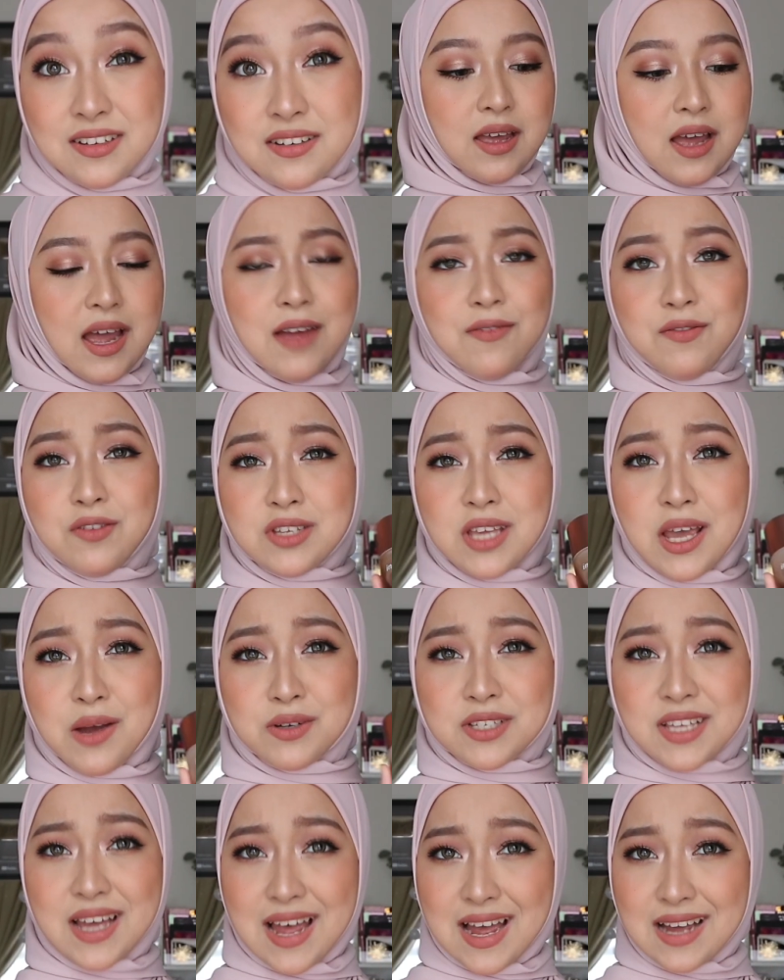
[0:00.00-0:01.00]
I have to say, I
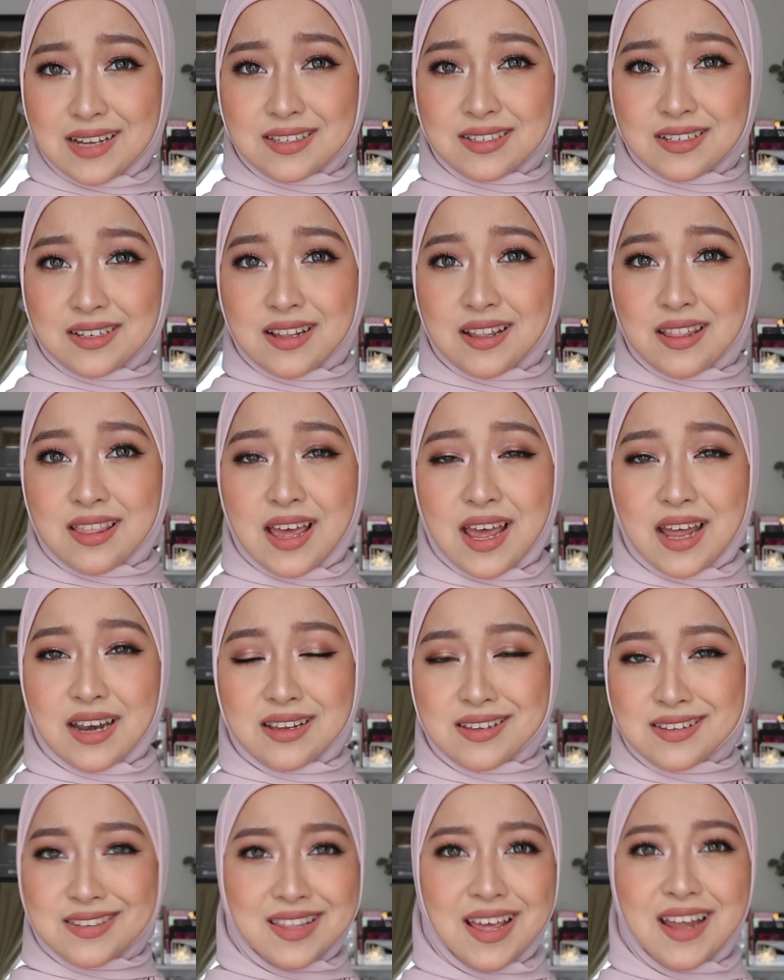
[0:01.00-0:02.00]
was asked that
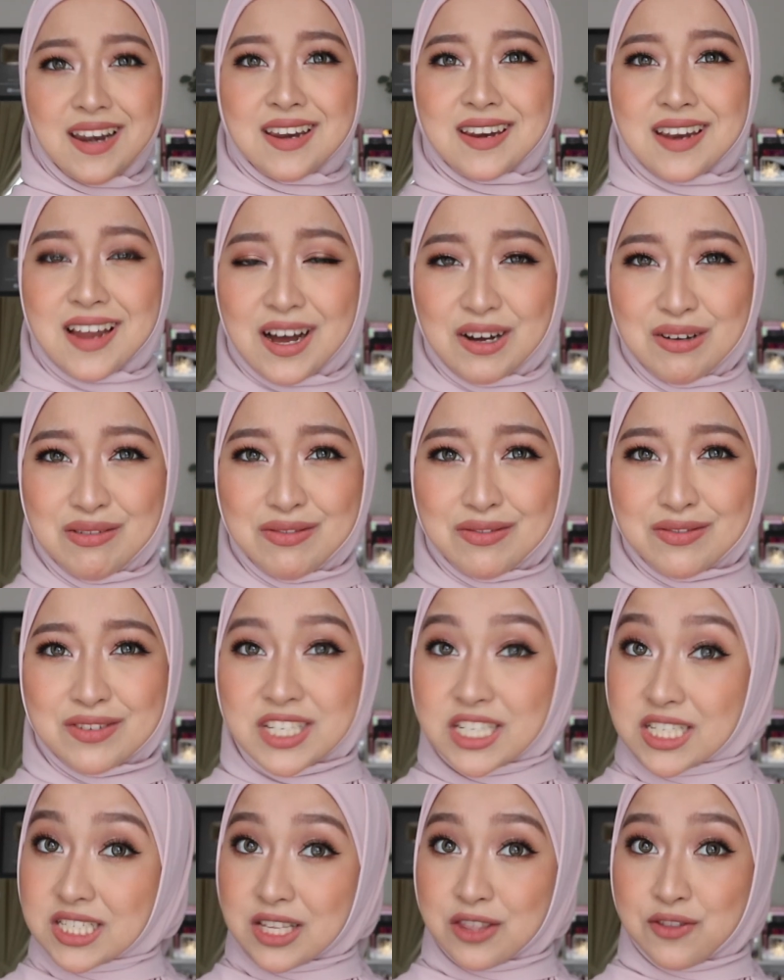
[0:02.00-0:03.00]
is that enough,
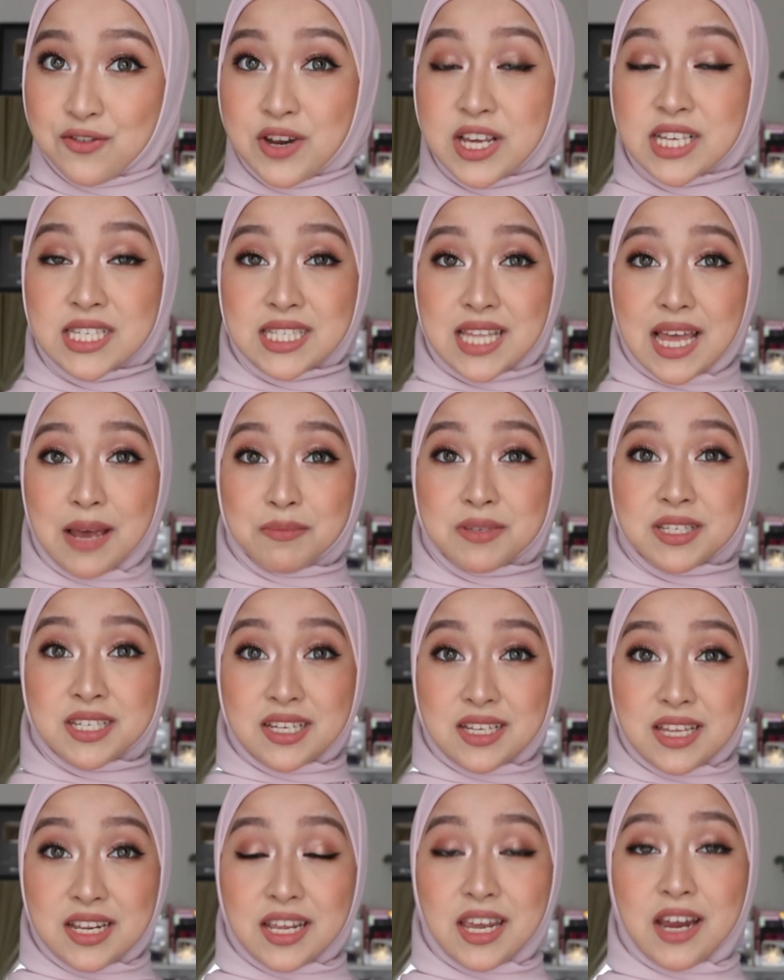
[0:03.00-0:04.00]
just a 3-step
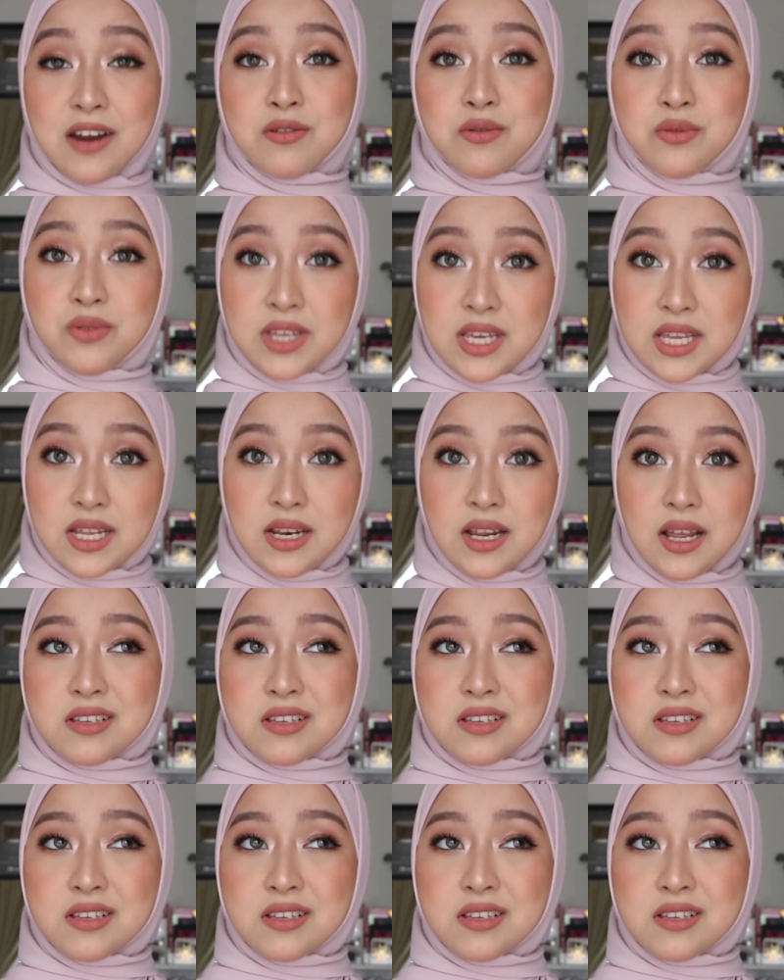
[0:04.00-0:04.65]
skincare routine.